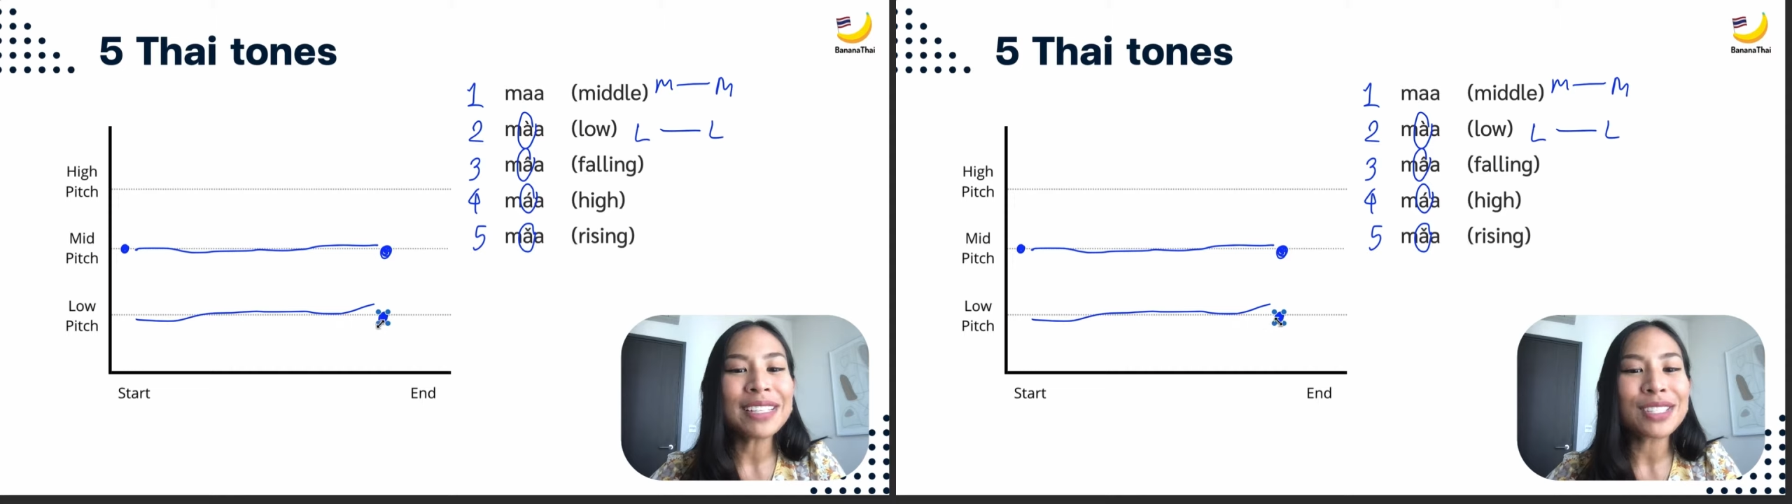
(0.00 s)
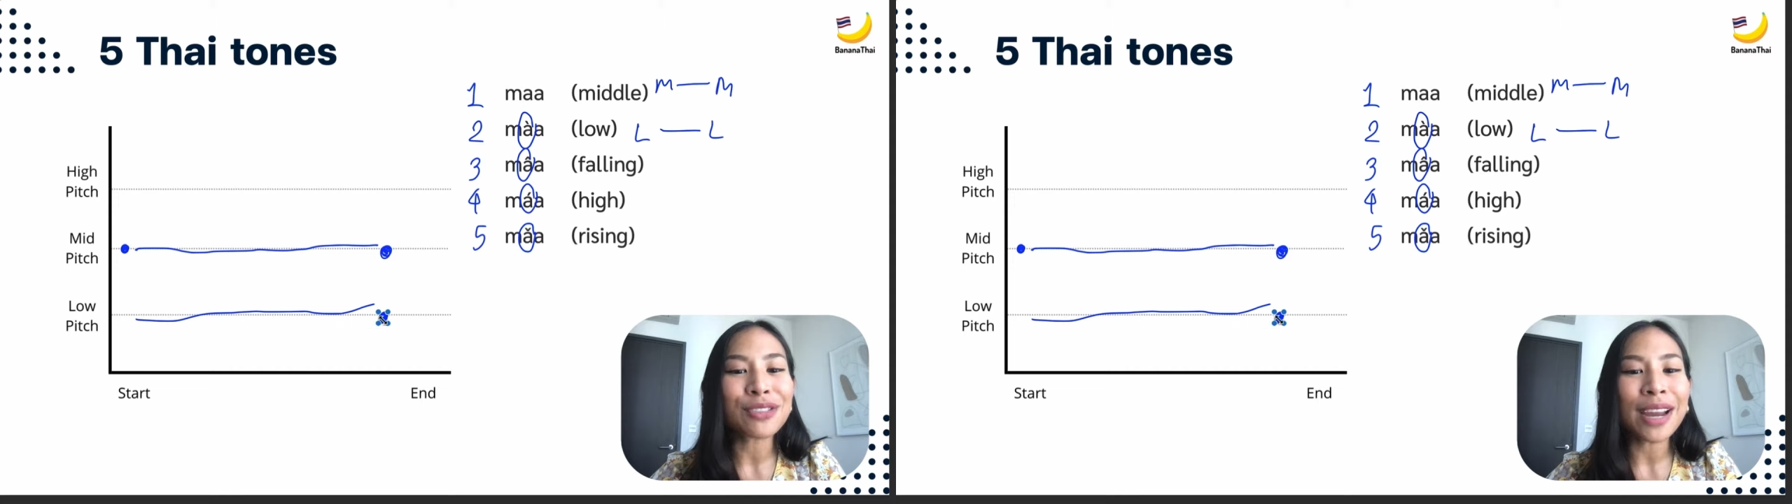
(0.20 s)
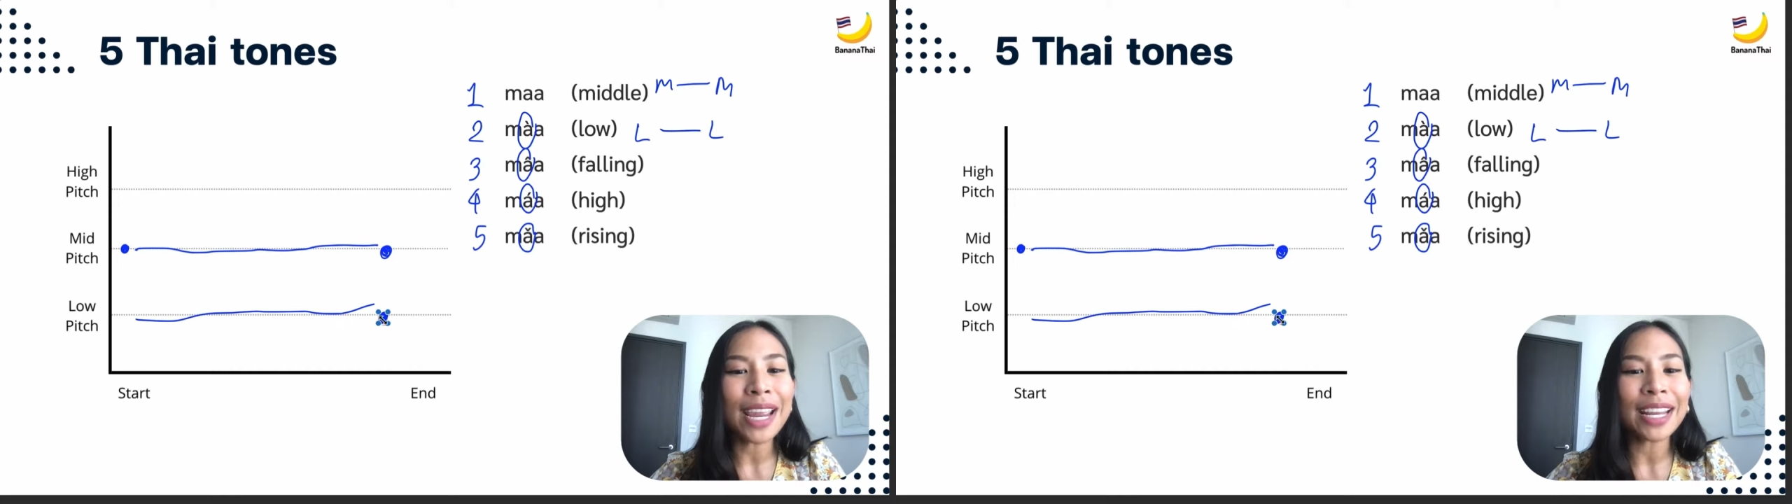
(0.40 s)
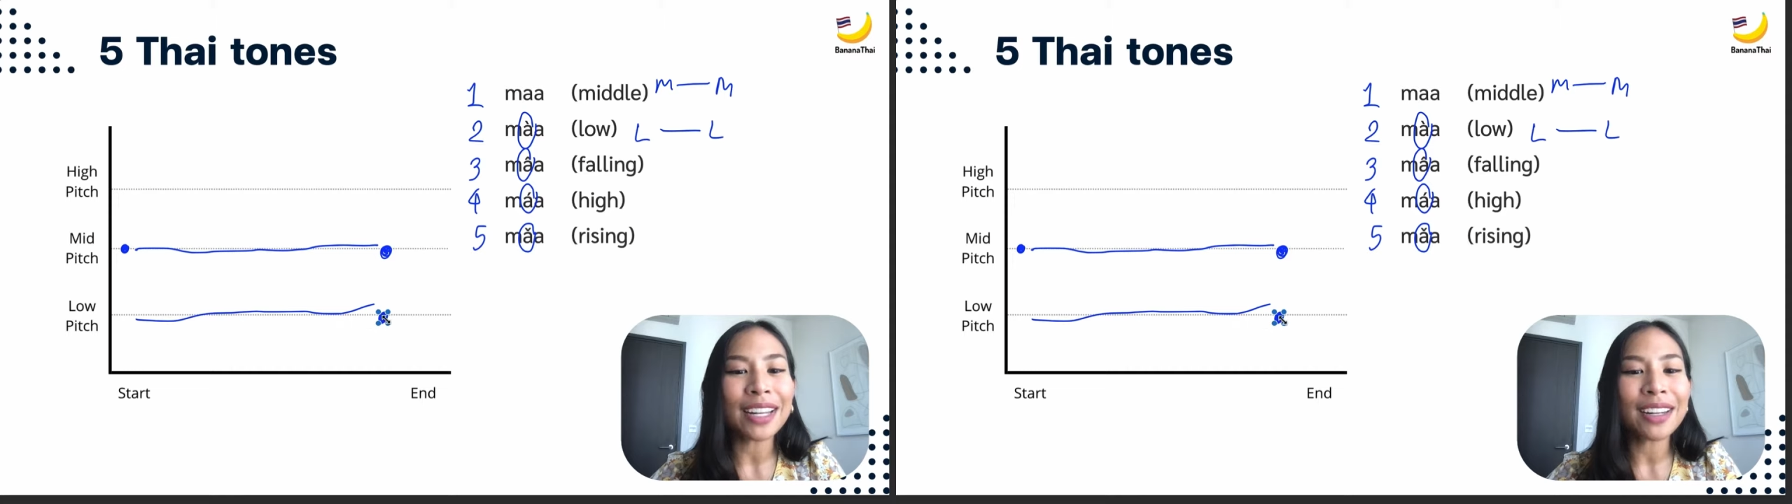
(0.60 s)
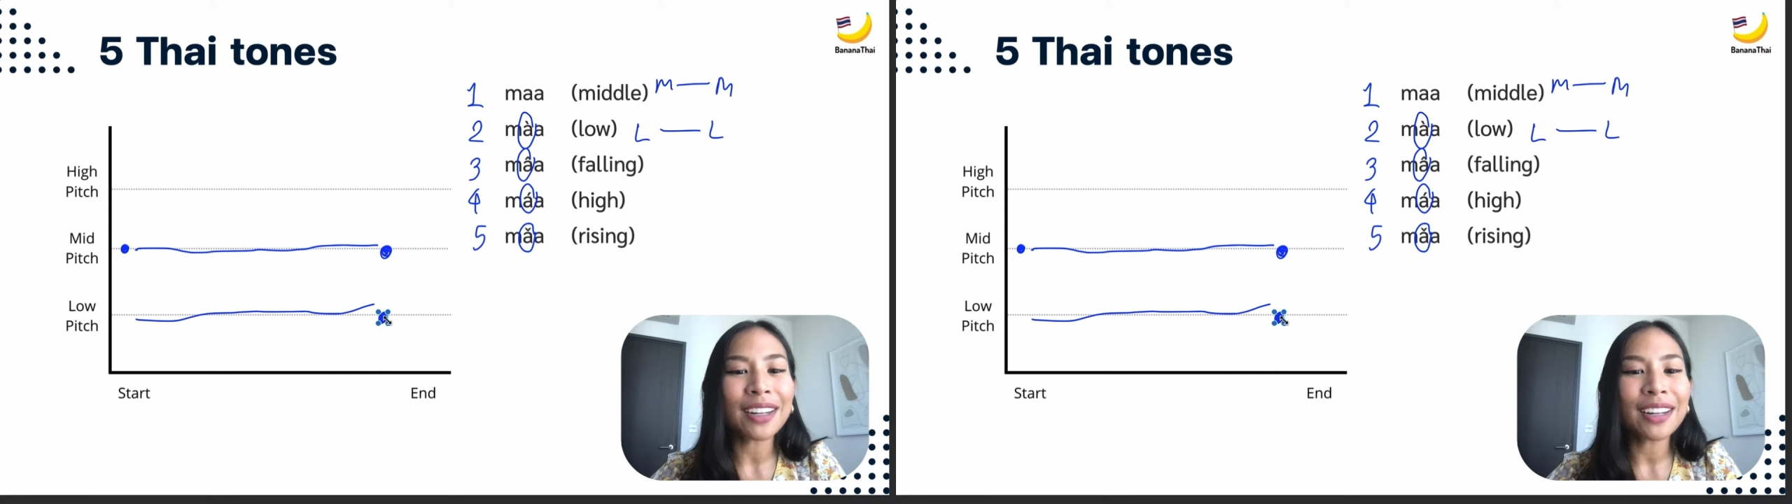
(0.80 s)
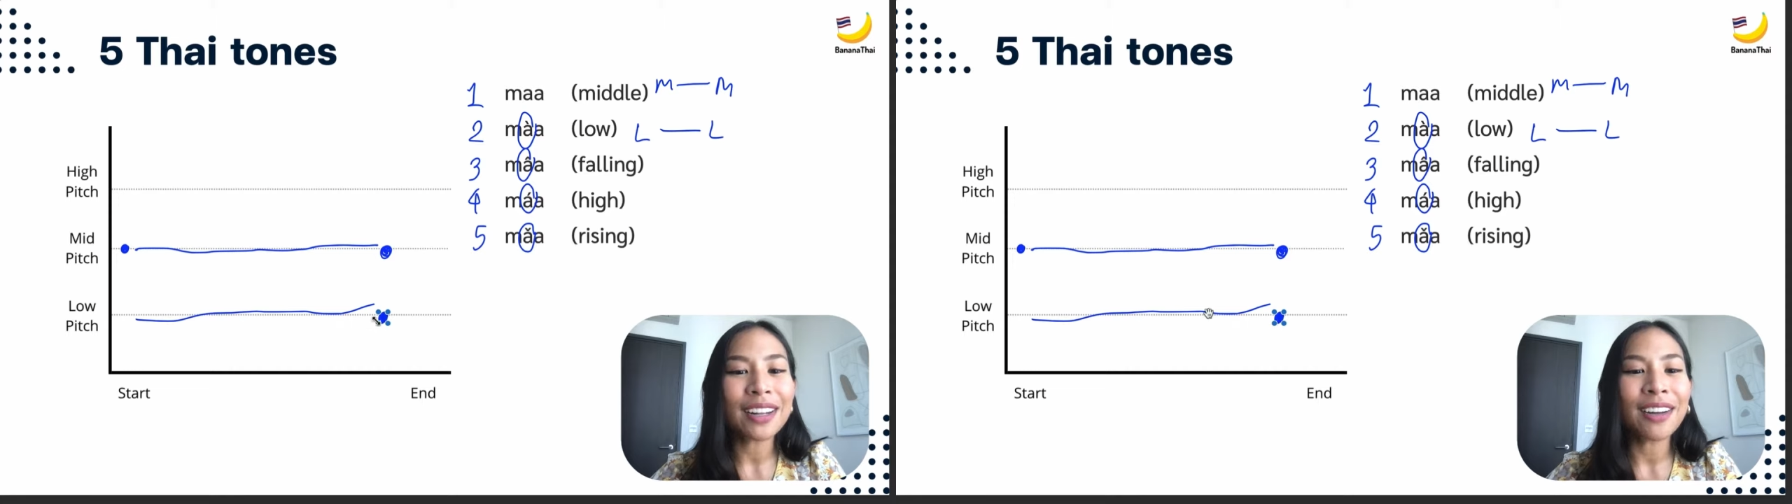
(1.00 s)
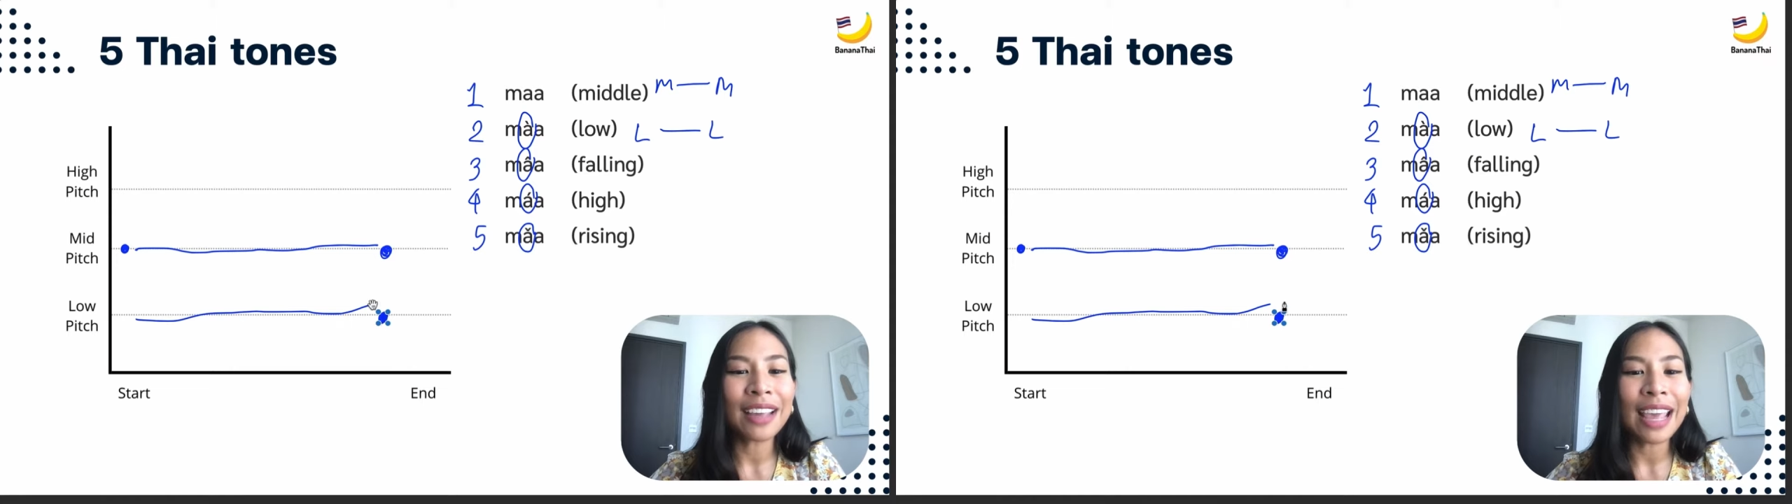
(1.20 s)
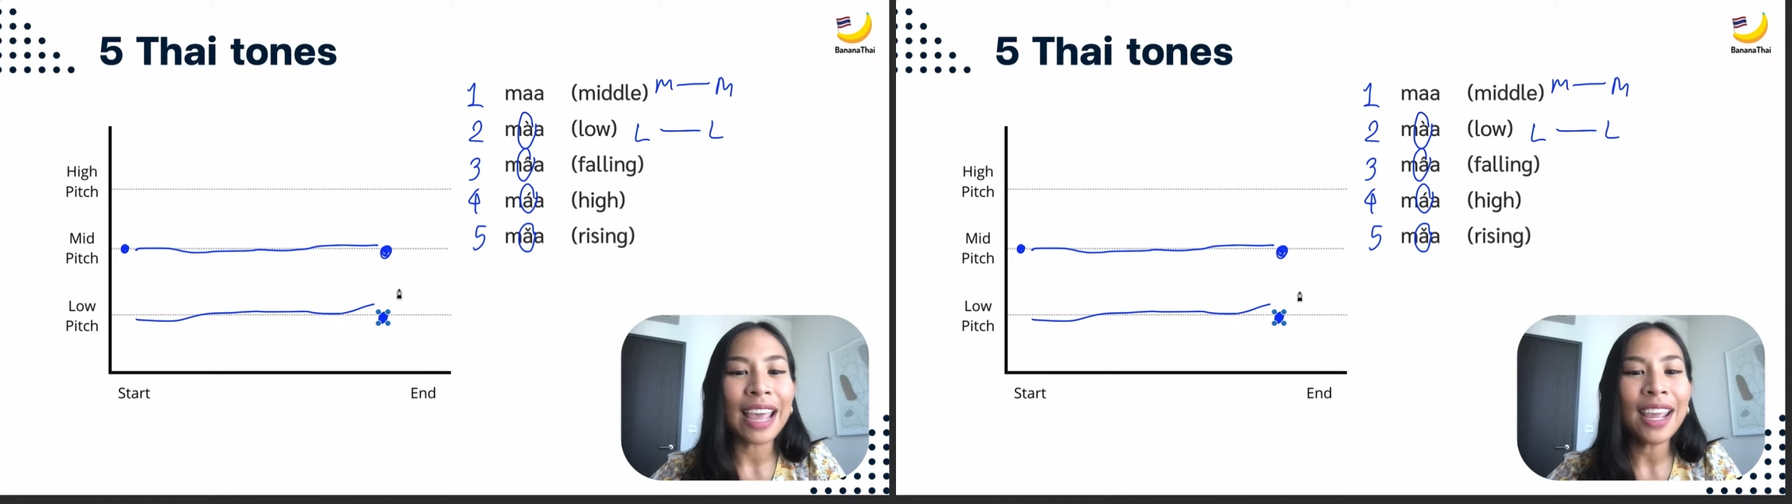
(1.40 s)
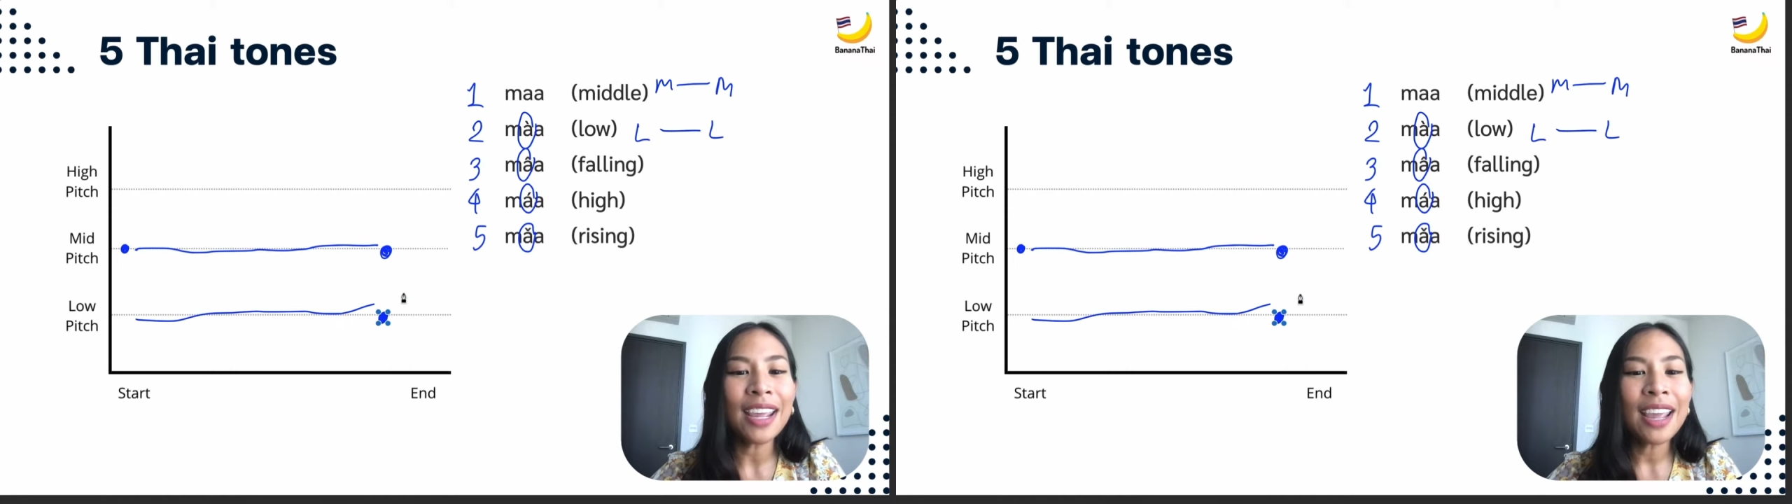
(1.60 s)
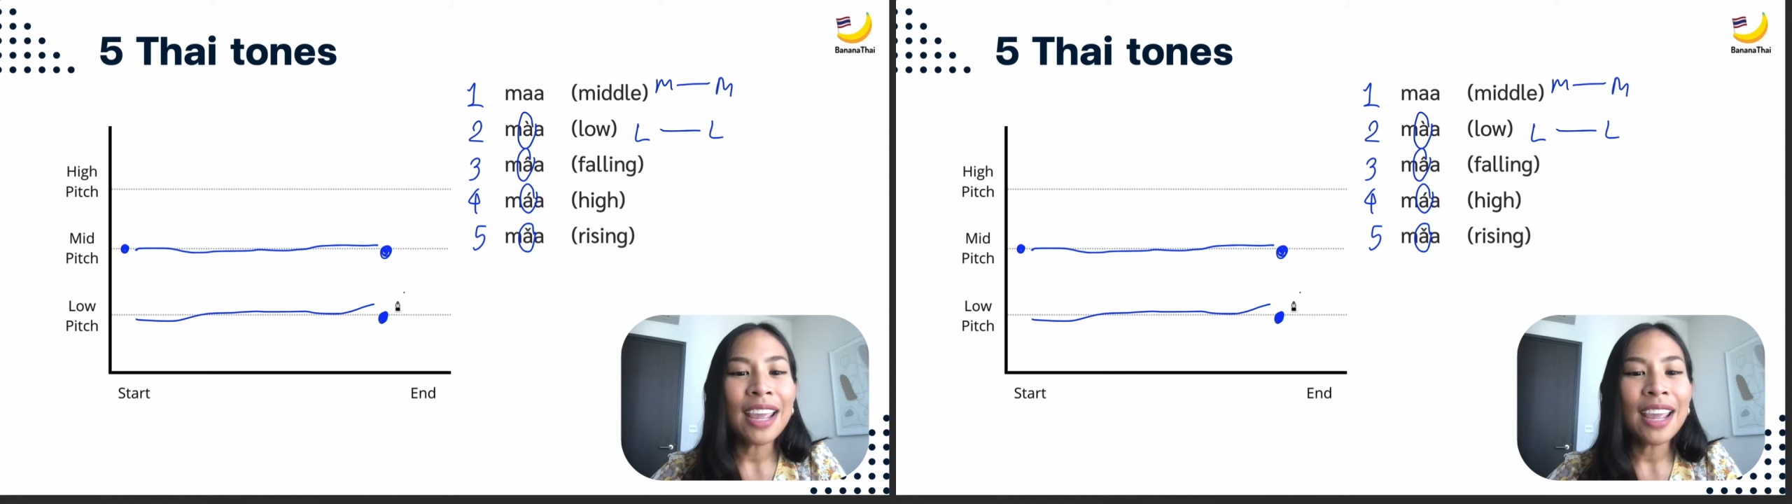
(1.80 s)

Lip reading: straight, okay?